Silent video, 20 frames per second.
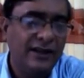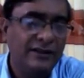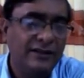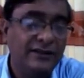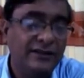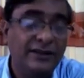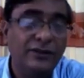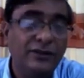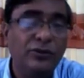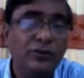
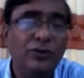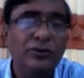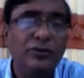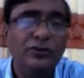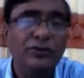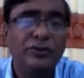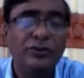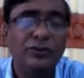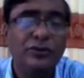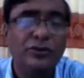they
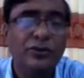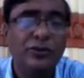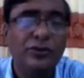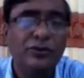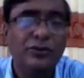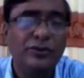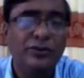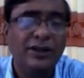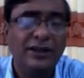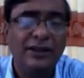don't
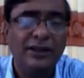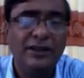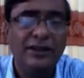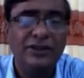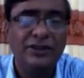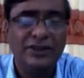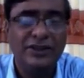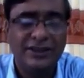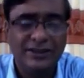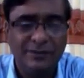go to the
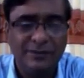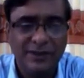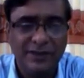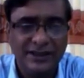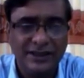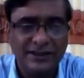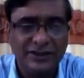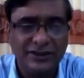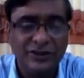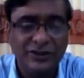religious
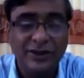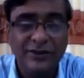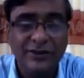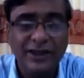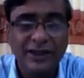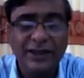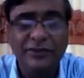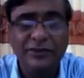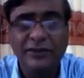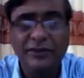places. Or
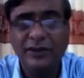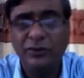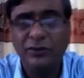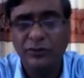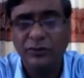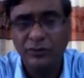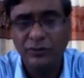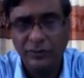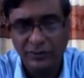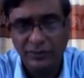even if they
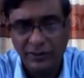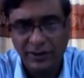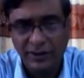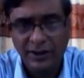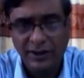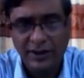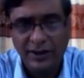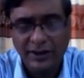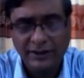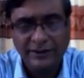go,
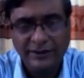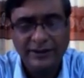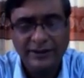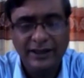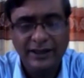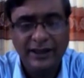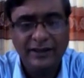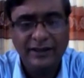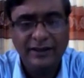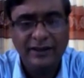
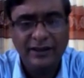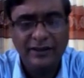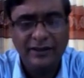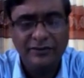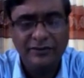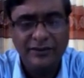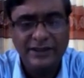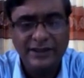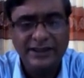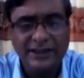
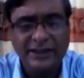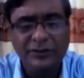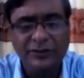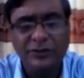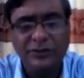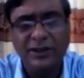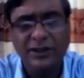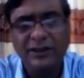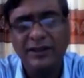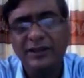their visit
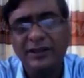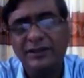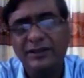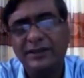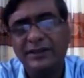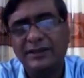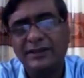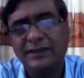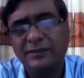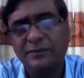to the
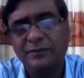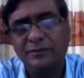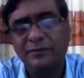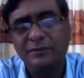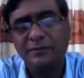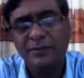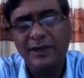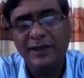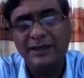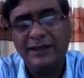religious
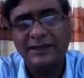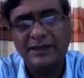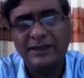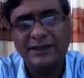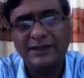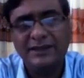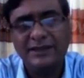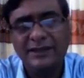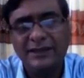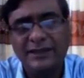
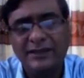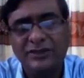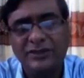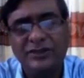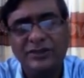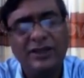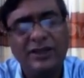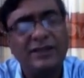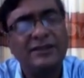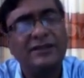places is
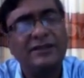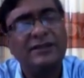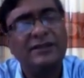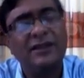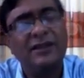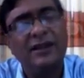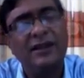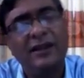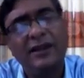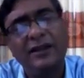just
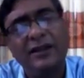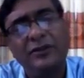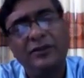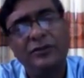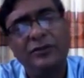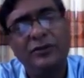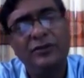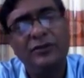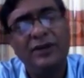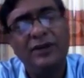
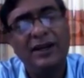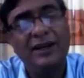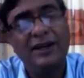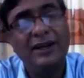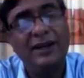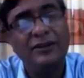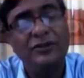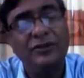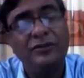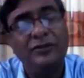a
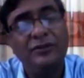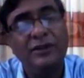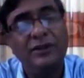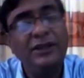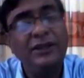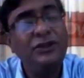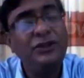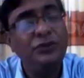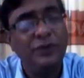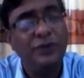kind of
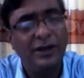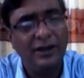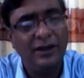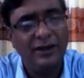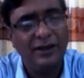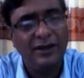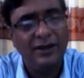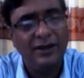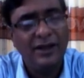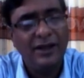
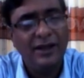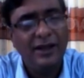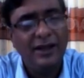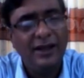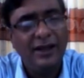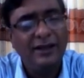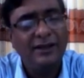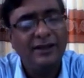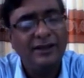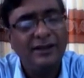ritual.
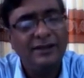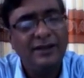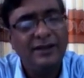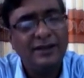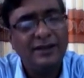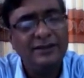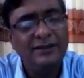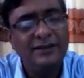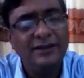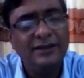It
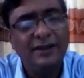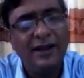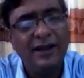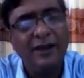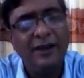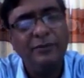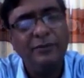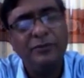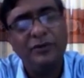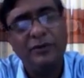doesn't
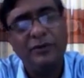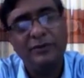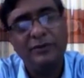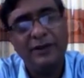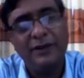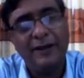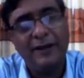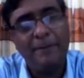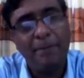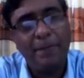come from
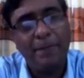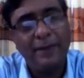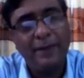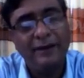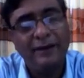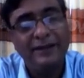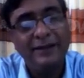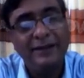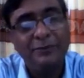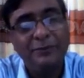the
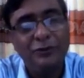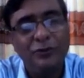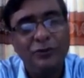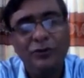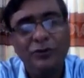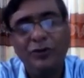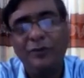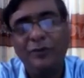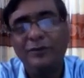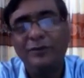deep
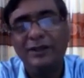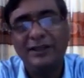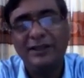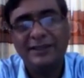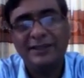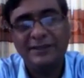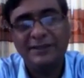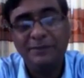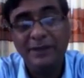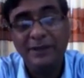core of their
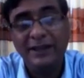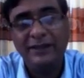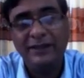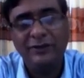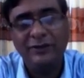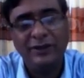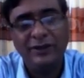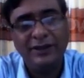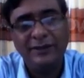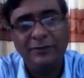
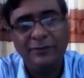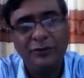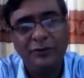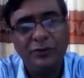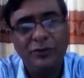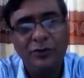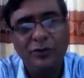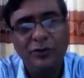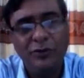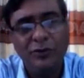spirit or deep
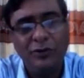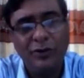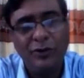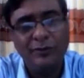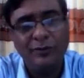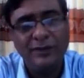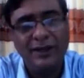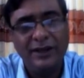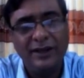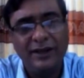core
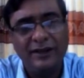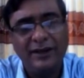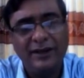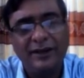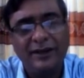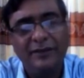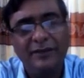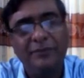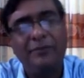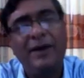of their
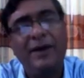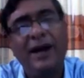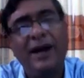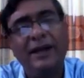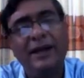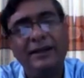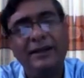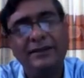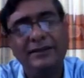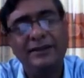
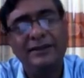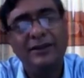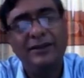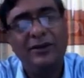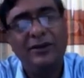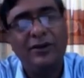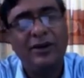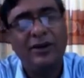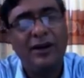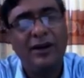mind
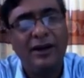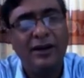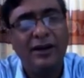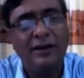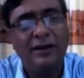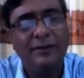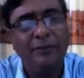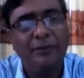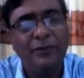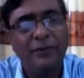or
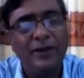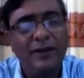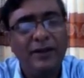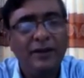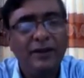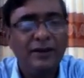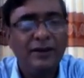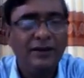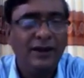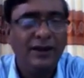heart.
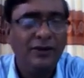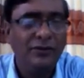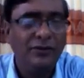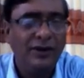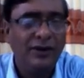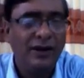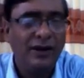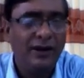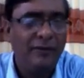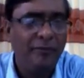
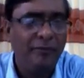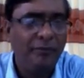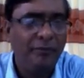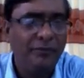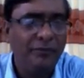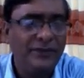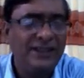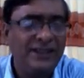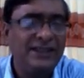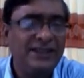Now,
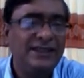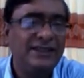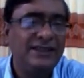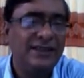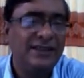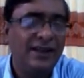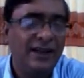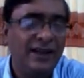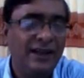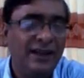this
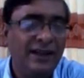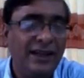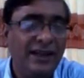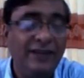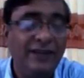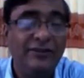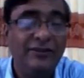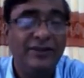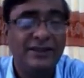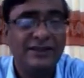is
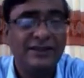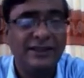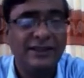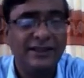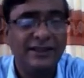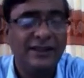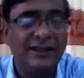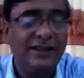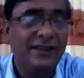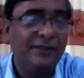
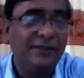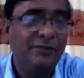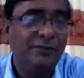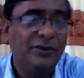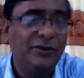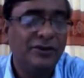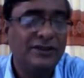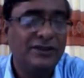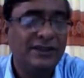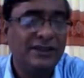interesting
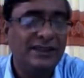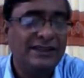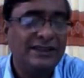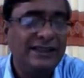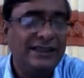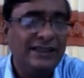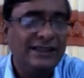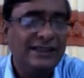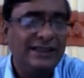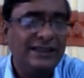because
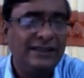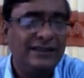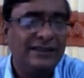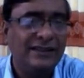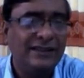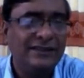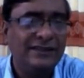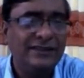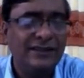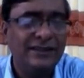since it
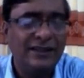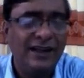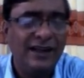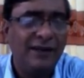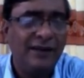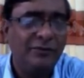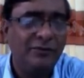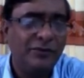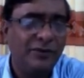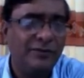doesn't
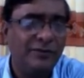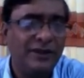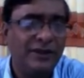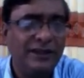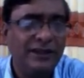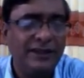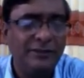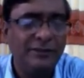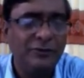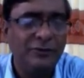come from the
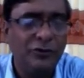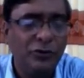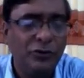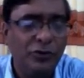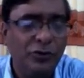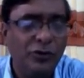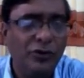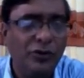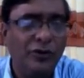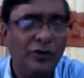deep
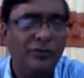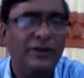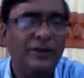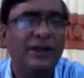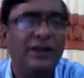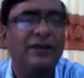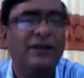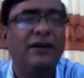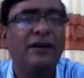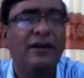core of
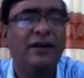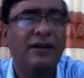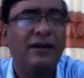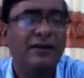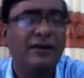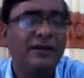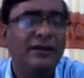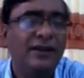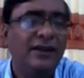their heart,